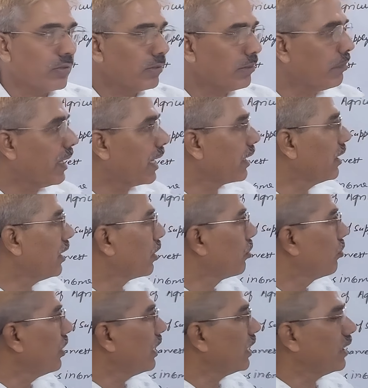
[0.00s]
by the
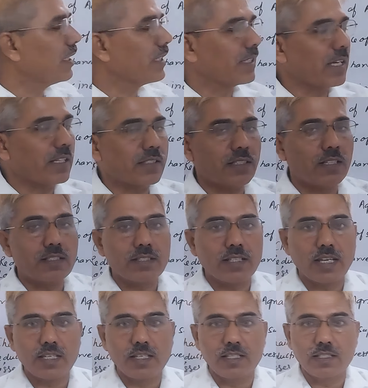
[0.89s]
doing this
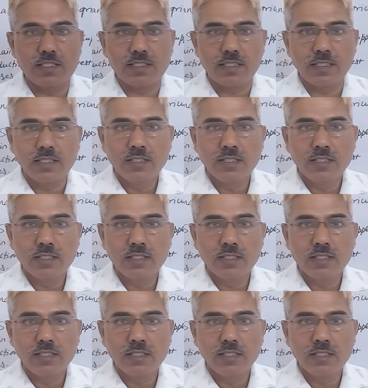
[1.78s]
exercise